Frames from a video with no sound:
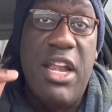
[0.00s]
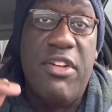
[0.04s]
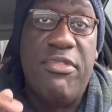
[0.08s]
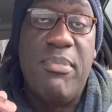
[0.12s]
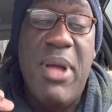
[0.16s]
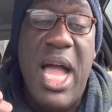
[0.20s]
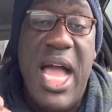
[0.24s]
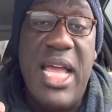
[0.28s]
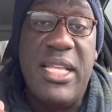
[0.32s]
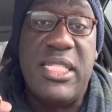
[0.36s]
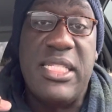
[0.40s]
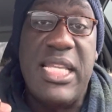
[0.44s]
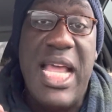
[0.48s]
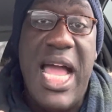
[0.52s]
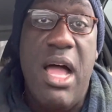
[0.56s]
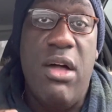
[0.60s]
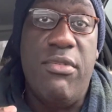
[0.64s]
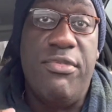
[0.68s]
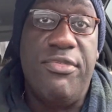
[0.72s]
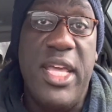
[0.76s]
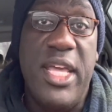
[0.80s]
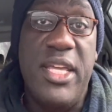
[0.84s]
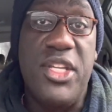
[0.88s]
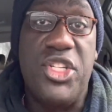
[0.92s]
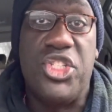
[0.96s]
of my
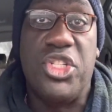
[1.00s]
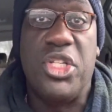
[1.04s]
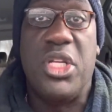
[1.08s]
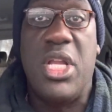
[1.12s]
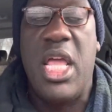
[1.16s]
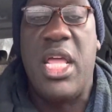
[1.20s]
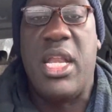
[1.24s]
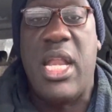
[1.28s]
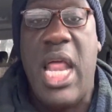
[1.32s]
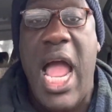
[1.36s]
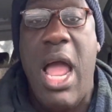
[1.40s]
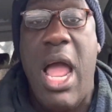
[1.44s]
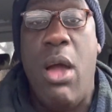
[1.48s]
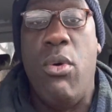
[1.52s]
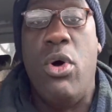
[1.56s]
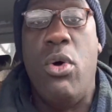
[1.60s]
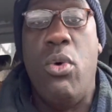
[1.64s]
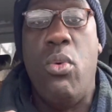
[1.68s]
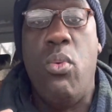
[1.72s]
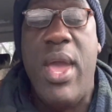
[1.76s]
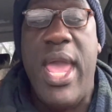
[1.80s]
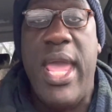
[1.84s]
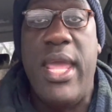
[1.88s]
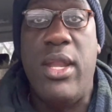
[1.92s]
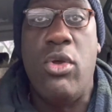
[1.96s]
salvation, and I will
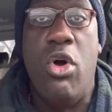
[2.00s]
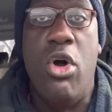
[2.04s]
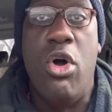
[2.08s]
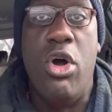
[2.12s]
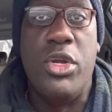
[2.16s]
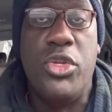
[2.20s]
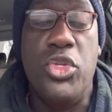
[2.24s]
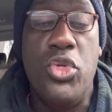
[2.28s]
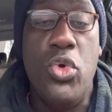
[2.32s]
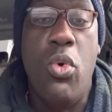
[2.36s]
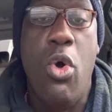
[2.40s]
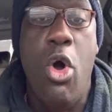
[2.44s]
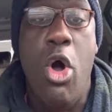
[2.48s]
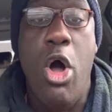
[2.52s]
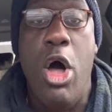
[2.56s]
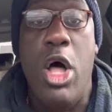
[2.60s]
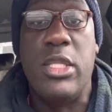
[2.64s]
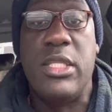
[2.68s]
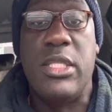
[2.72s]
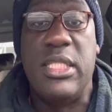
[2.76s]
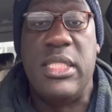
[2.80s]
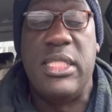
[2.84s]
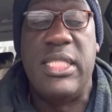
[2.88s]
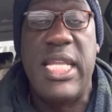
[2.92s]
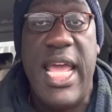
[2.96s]
wait on you all
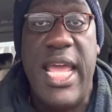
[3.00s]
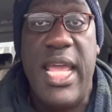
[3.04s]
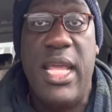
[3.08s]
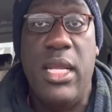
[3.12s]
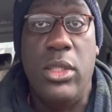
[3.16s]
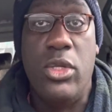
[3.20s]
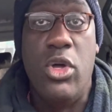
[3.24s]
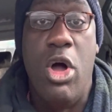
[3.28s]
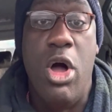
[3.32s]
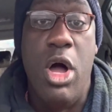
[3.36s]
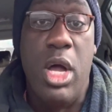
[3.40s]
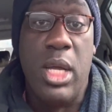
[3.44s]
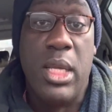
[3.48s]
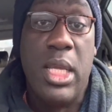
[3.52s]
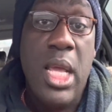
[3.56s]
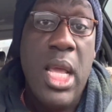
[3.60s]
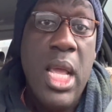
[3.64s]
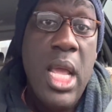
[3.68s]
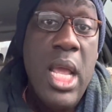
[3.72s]
the day long.